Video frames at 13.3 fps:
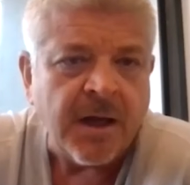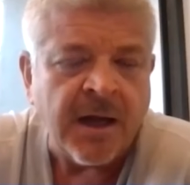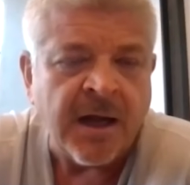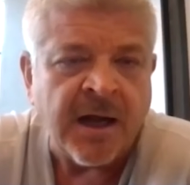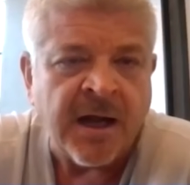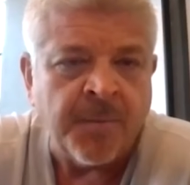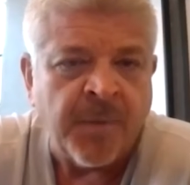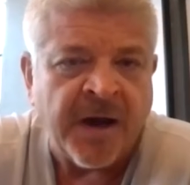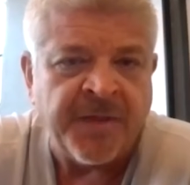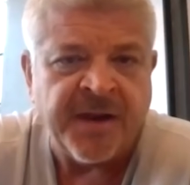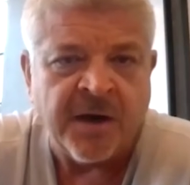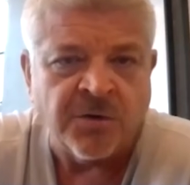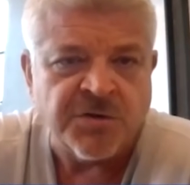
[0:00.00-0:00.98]

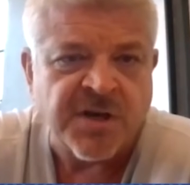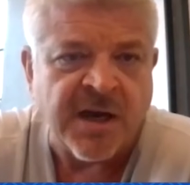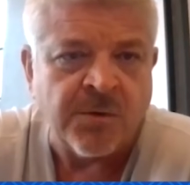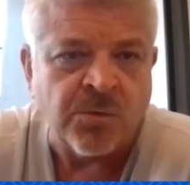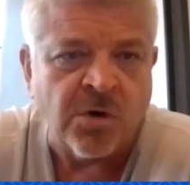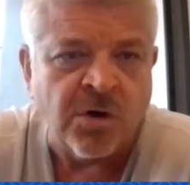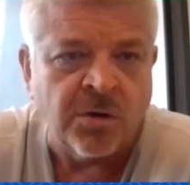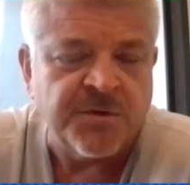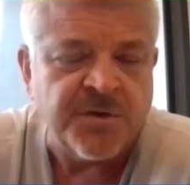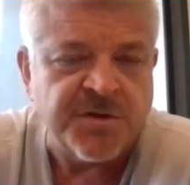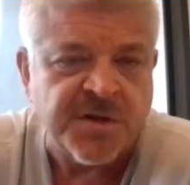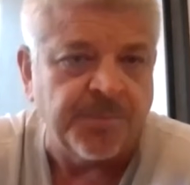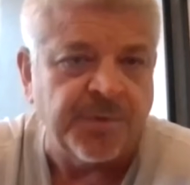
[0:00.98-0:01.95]
by the outside
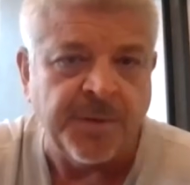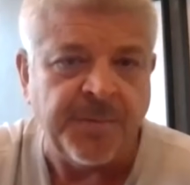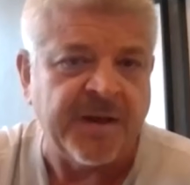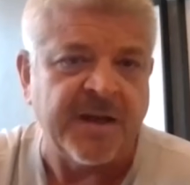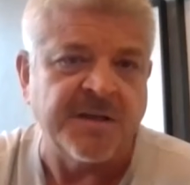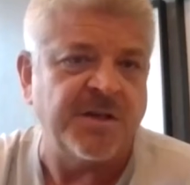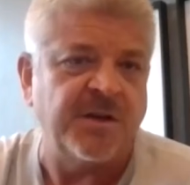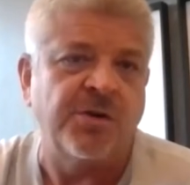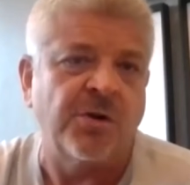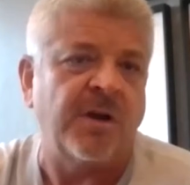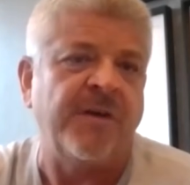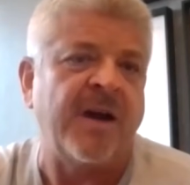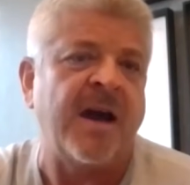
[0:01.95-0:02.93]
world, simply because he
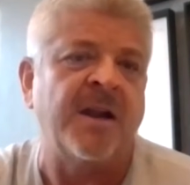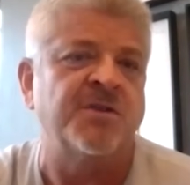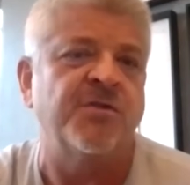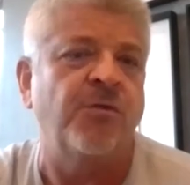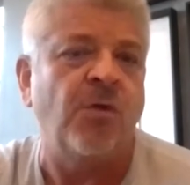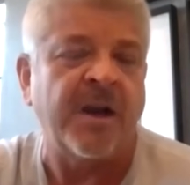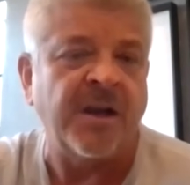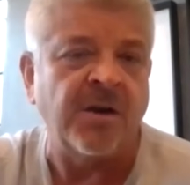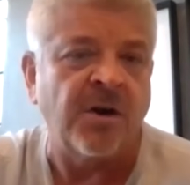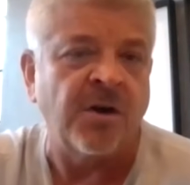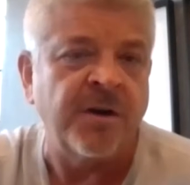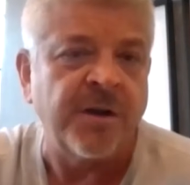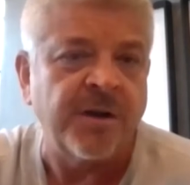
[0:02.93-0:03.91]
took advantage of what he
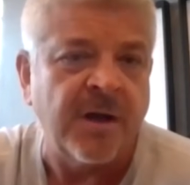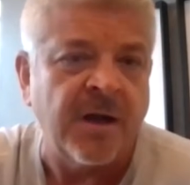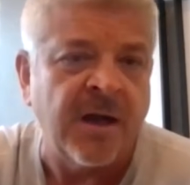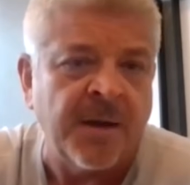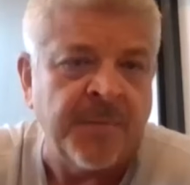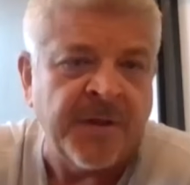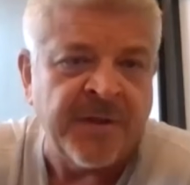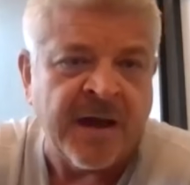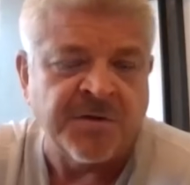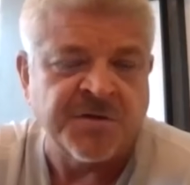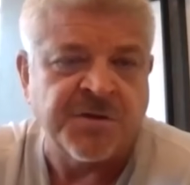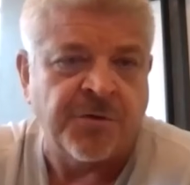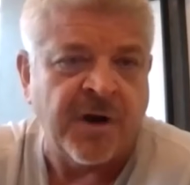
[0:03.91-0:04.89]
earned, and
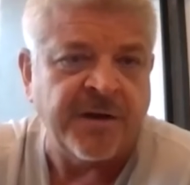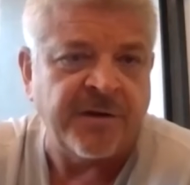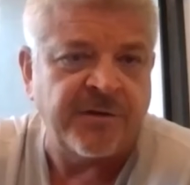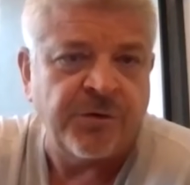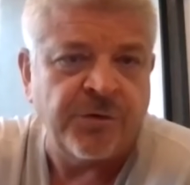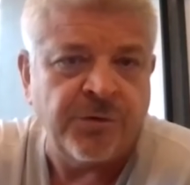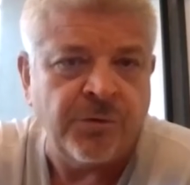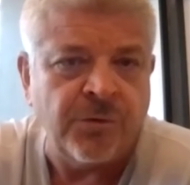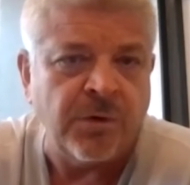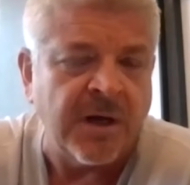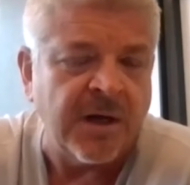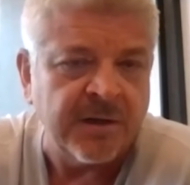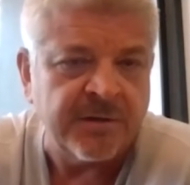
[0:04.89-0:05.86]
that was the right
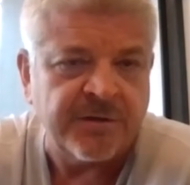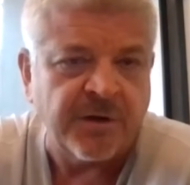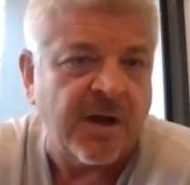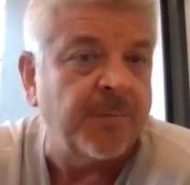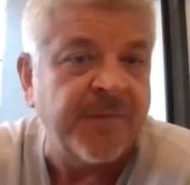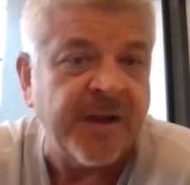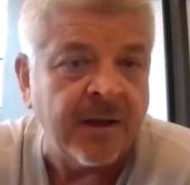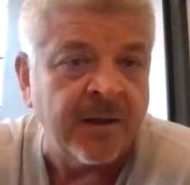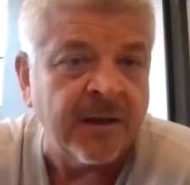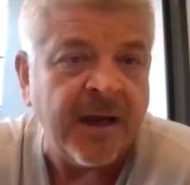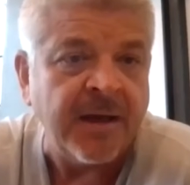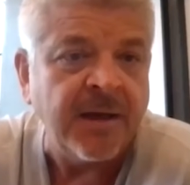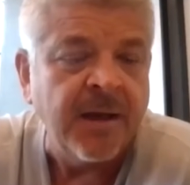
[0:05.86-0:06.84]
to come to
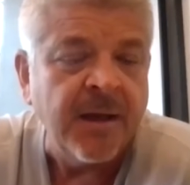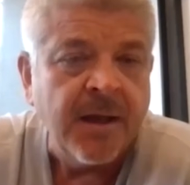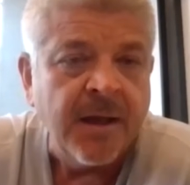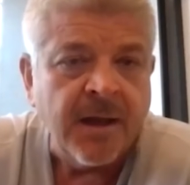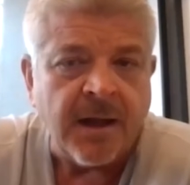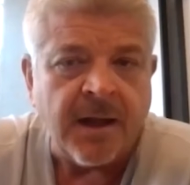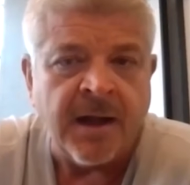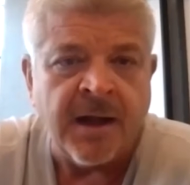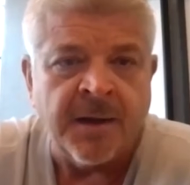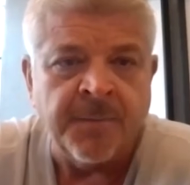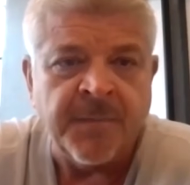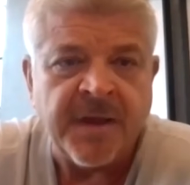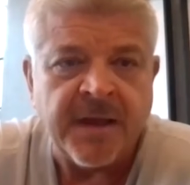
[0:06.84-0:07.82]
LA.
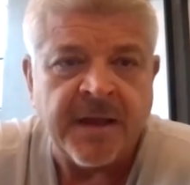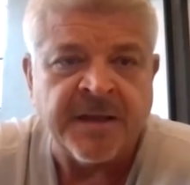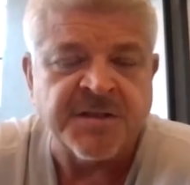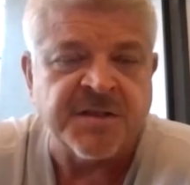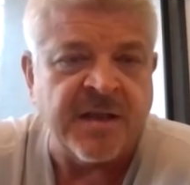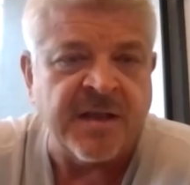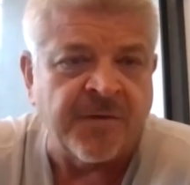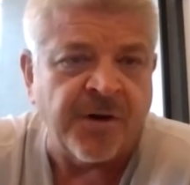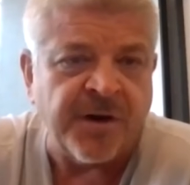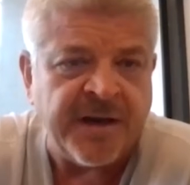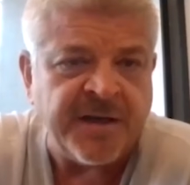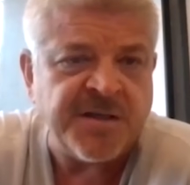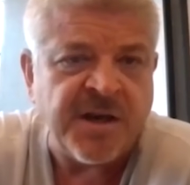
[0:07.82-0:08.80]
It's
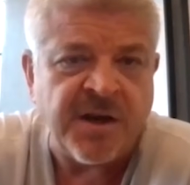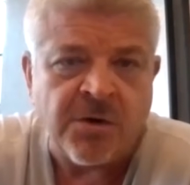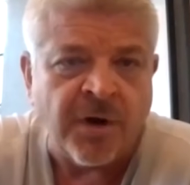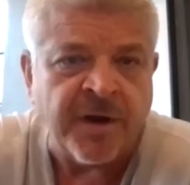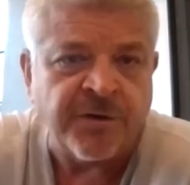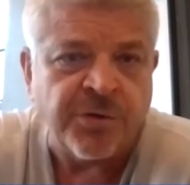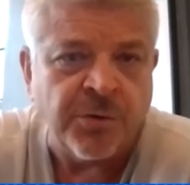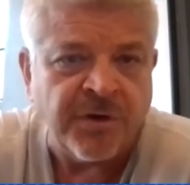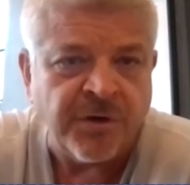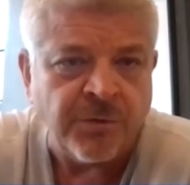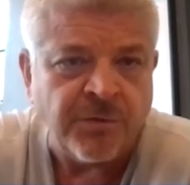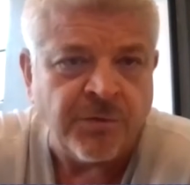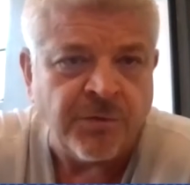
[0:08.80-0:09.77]
never easy going to a
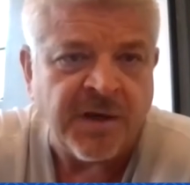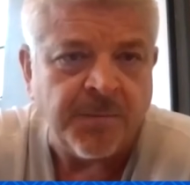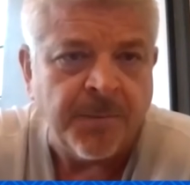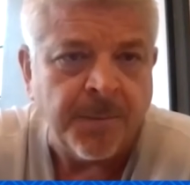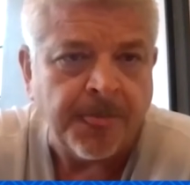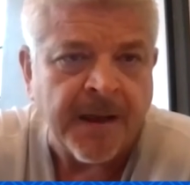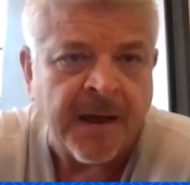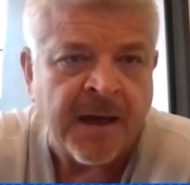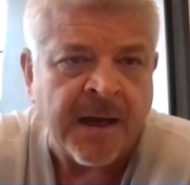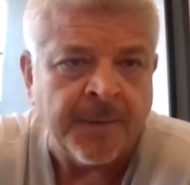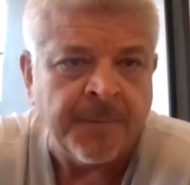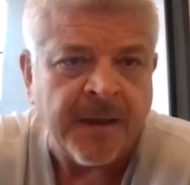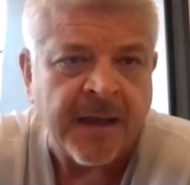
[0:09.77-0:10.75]
new team,
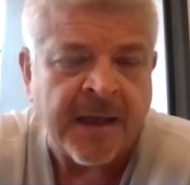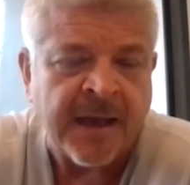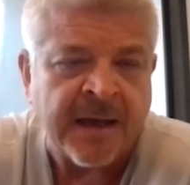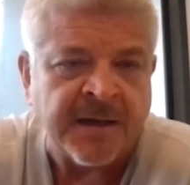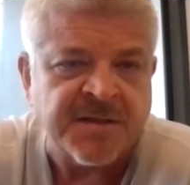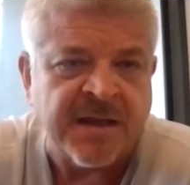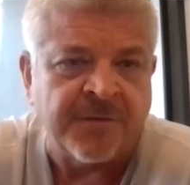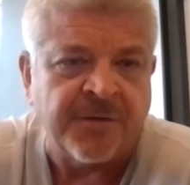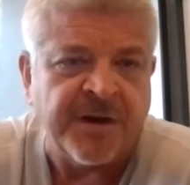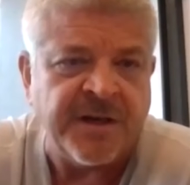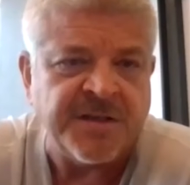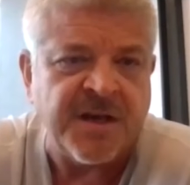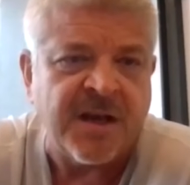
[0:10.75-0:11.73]
and it's
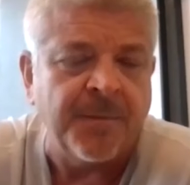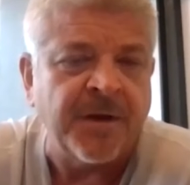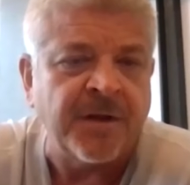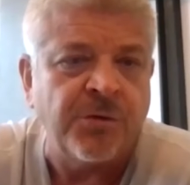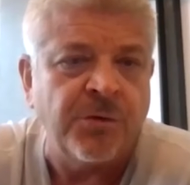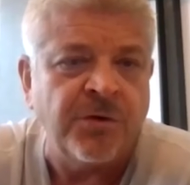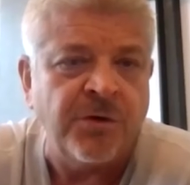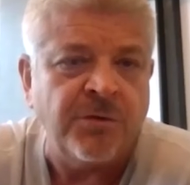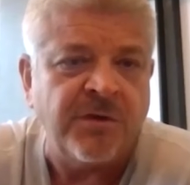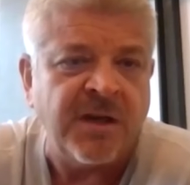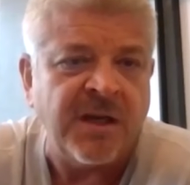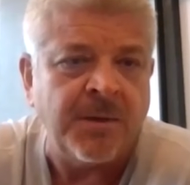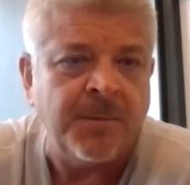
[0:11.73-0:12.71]
never easy coming to a new
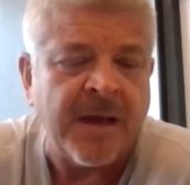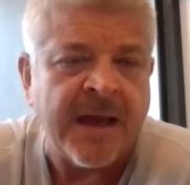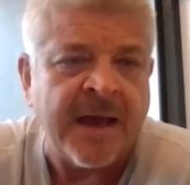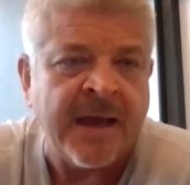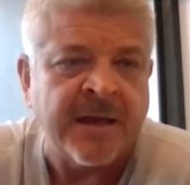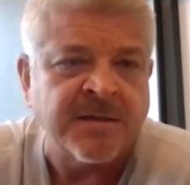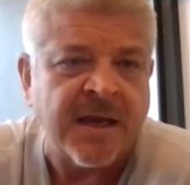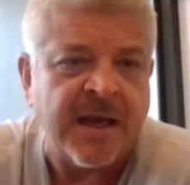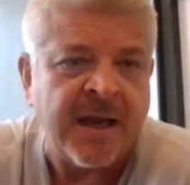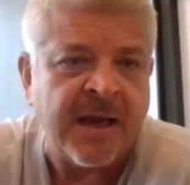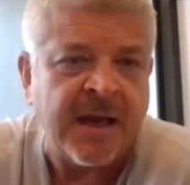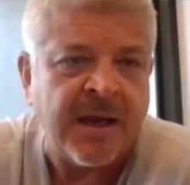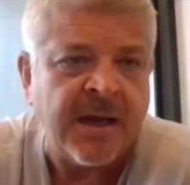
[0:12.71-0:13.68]
team as
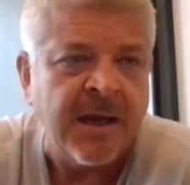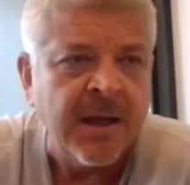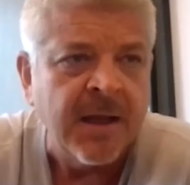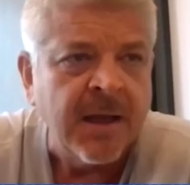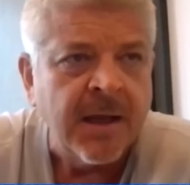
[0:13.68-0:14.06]
a